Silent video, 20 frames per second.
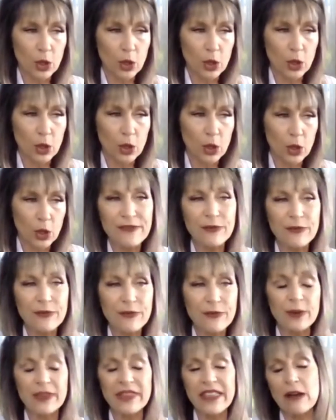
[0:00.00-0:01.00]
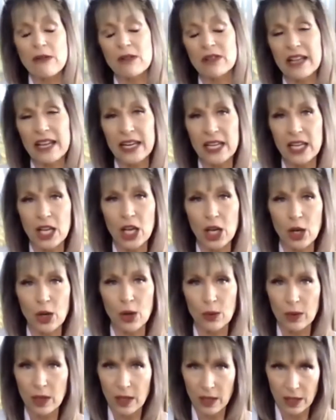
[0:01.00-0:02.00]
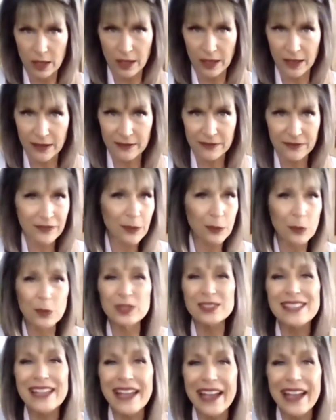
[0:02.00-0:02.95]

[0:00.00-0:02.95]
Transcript: their life without letting go of, we'll say,